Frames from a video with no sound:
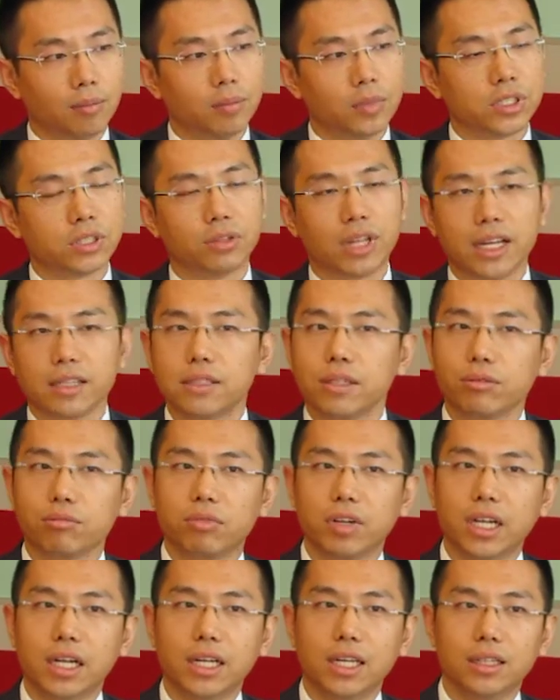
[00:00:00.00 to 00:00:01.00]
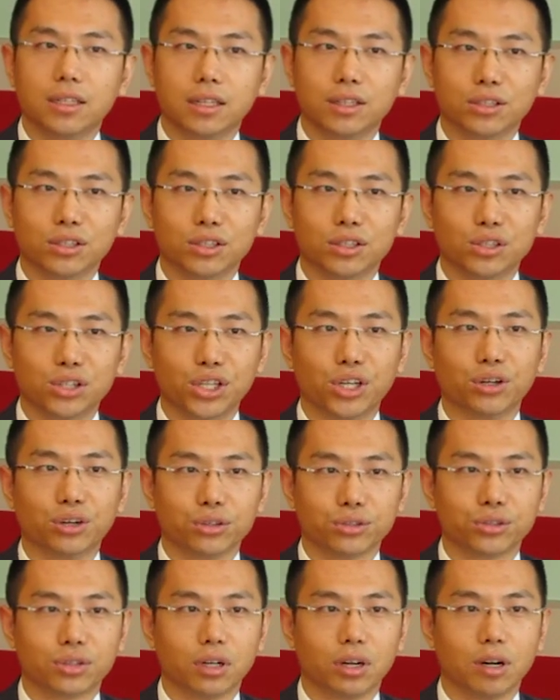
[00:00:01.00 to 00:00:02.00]
So that's really the
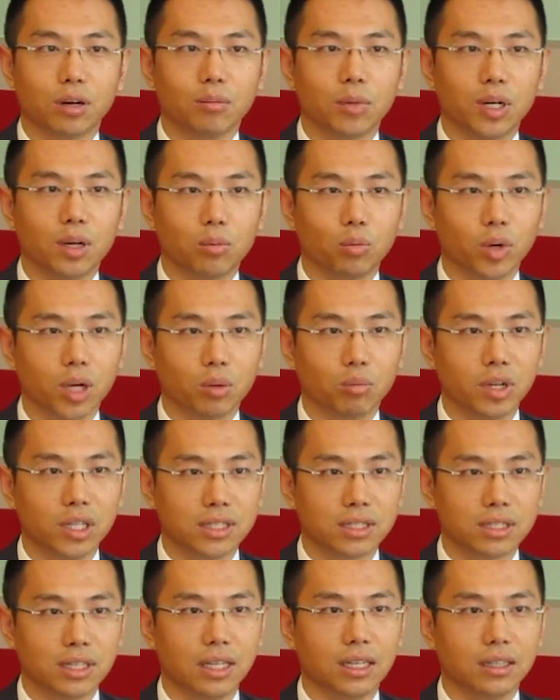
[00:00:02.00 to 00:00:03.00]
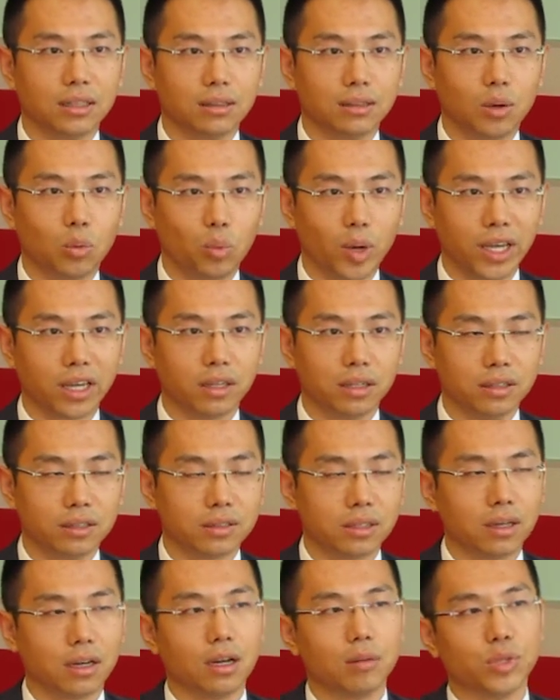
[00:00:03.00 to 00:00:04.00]
near term where we're seeing
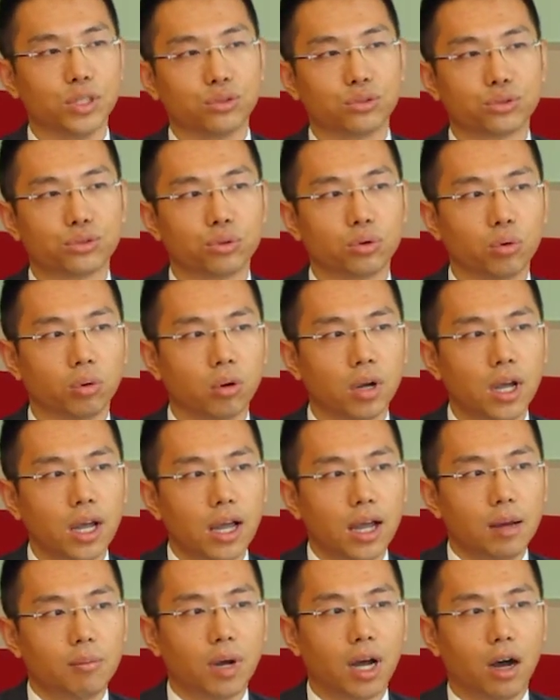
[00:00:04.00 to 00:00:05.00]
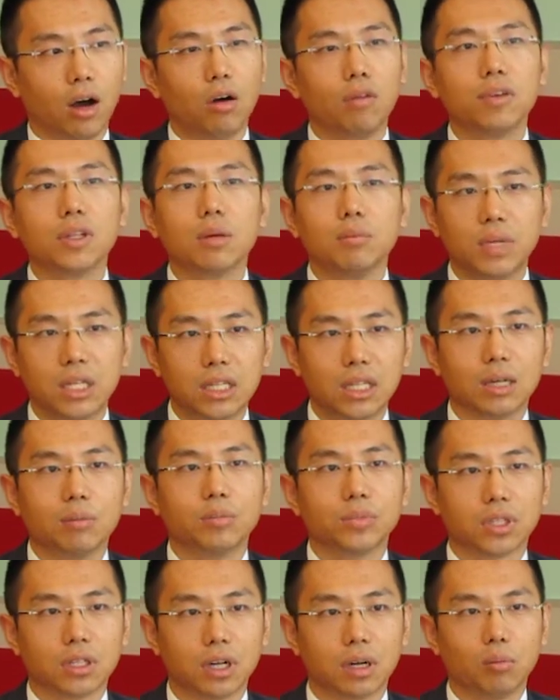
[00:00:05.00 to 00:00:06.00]
weakness coming through. But over the
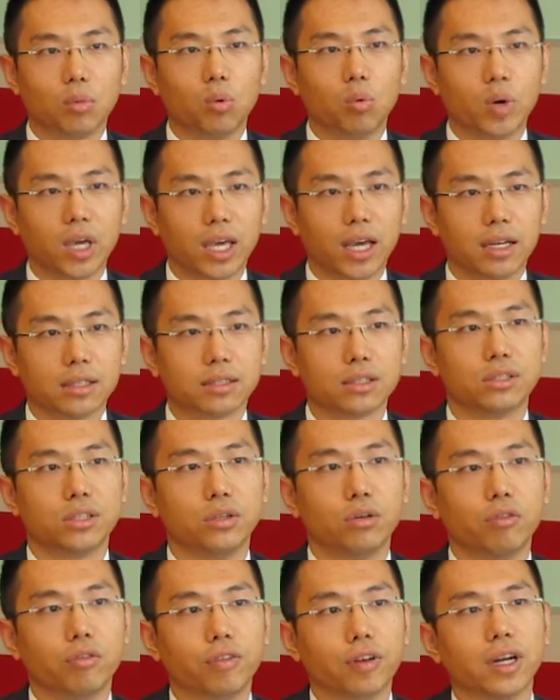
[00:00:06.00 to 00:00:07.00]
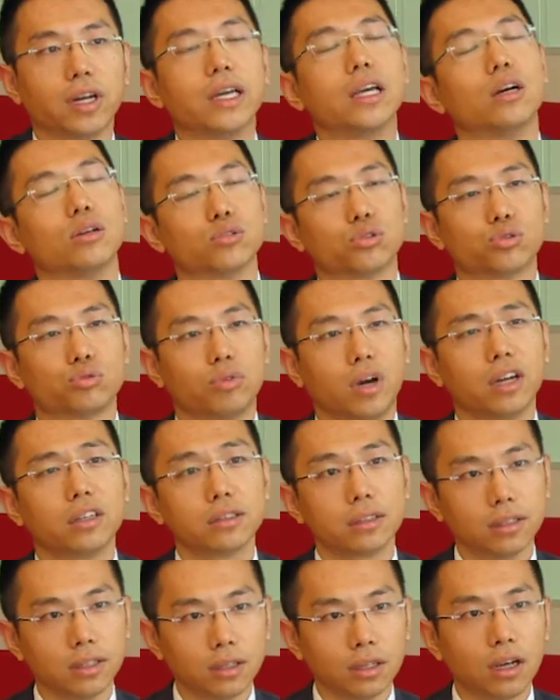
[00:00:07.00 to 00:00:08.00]
medium term, we are still fairly
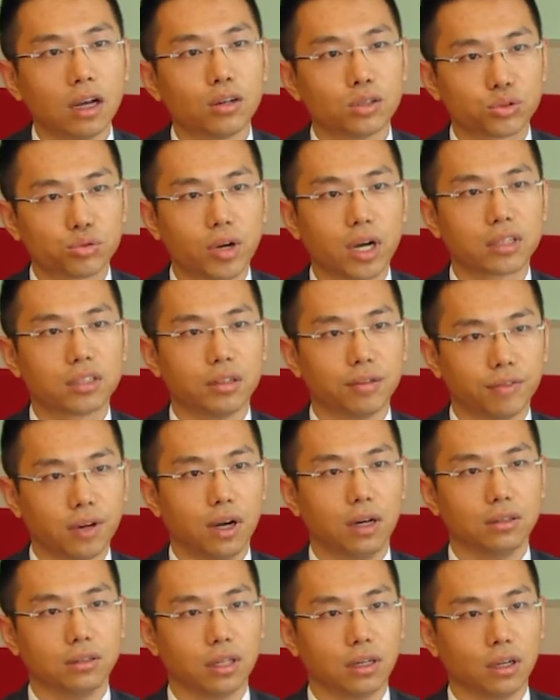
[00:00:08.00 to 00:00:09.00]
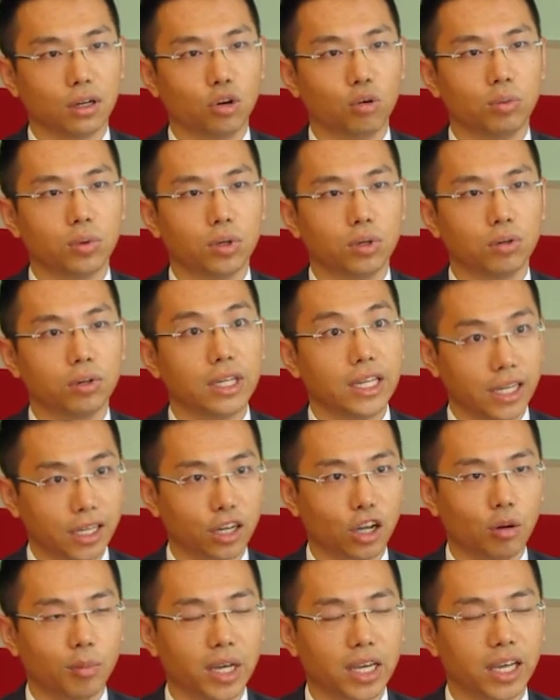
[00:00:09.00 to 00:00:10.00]
constructive on the global
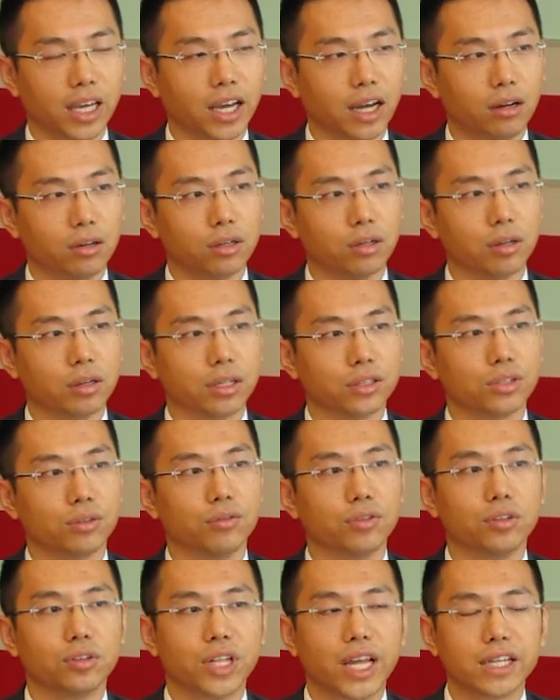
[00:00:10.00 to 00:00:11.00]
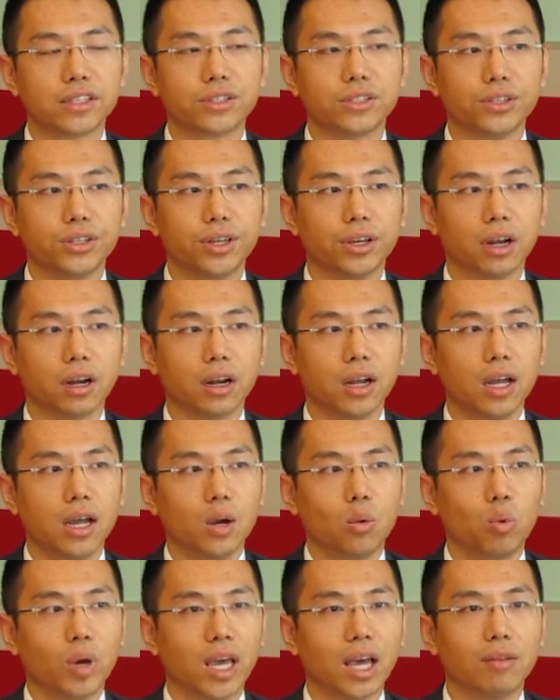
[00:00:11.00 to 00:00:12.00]
economic outlook. So for next year,
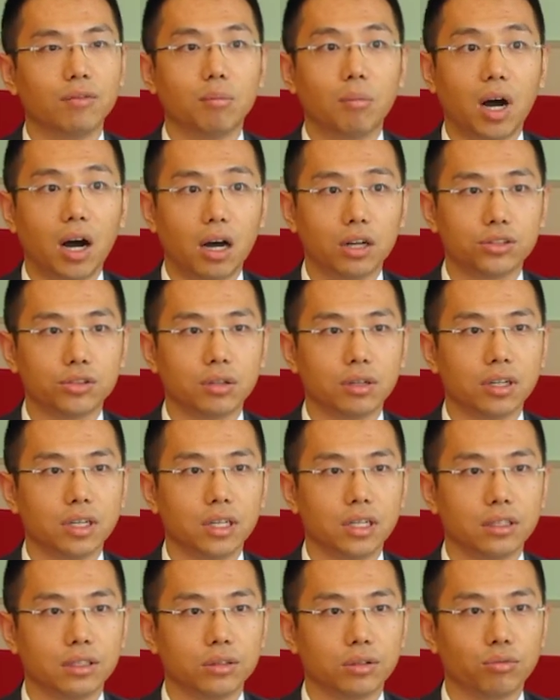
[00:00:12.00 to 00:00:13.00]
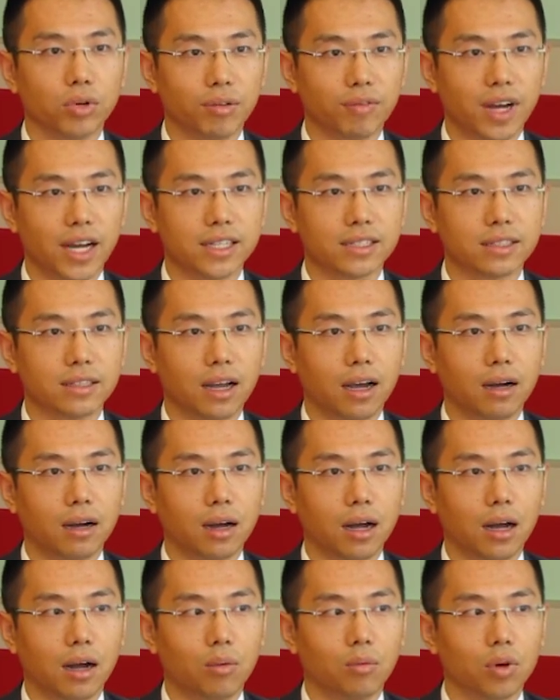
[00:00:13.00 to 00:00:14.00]
we have marginally revised down
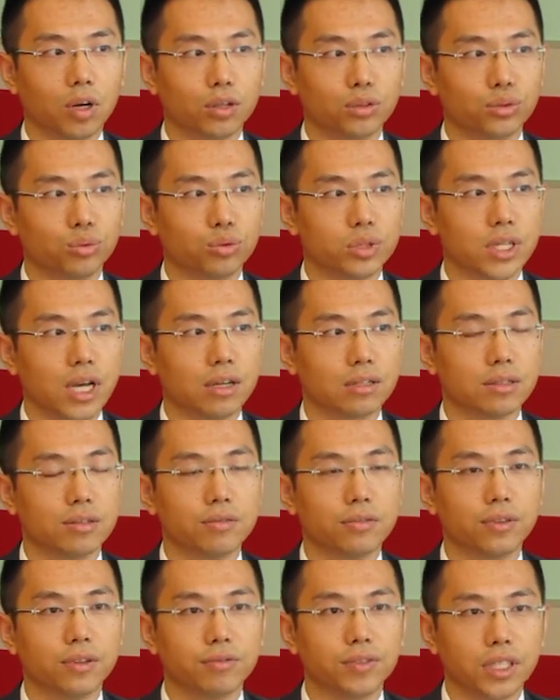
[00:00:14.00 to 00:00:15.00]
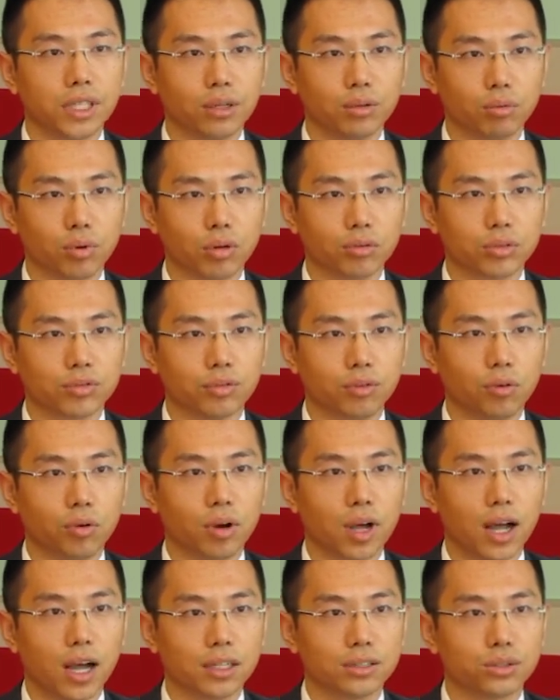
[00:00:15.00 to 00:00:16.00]
our 2015 growth
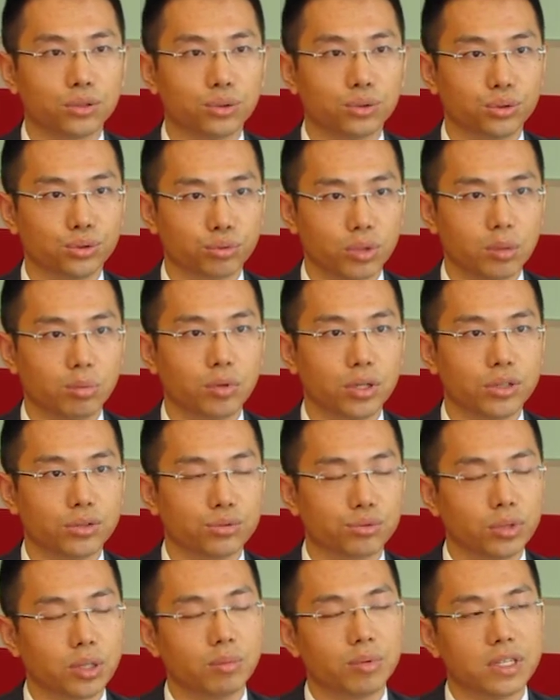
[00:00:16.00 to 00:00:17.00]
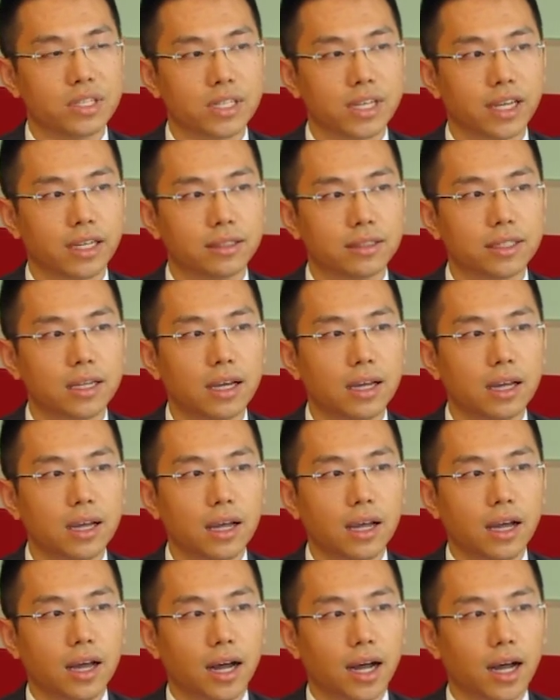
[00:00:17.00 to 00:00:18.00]
forecast to 3.3%.
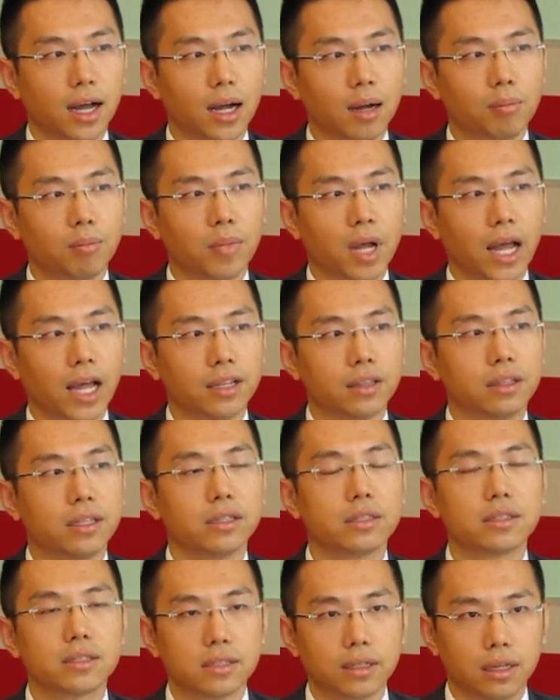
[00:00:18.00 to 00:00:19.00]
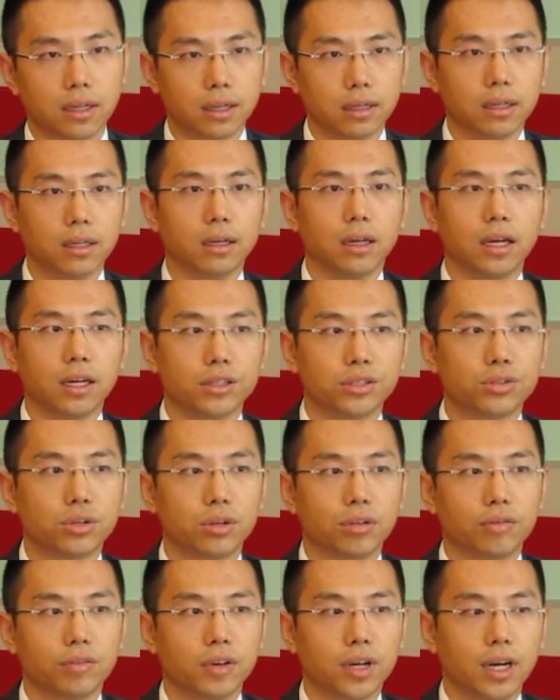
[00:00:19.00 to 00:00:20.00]
And this sort
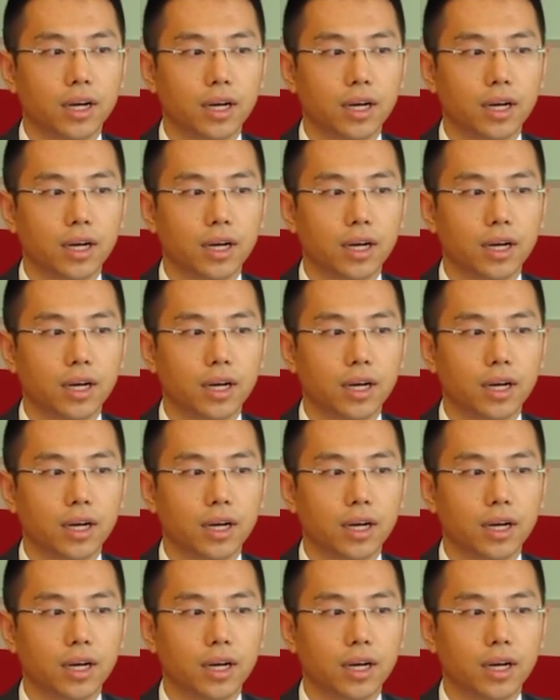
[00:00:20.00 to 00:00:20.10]
of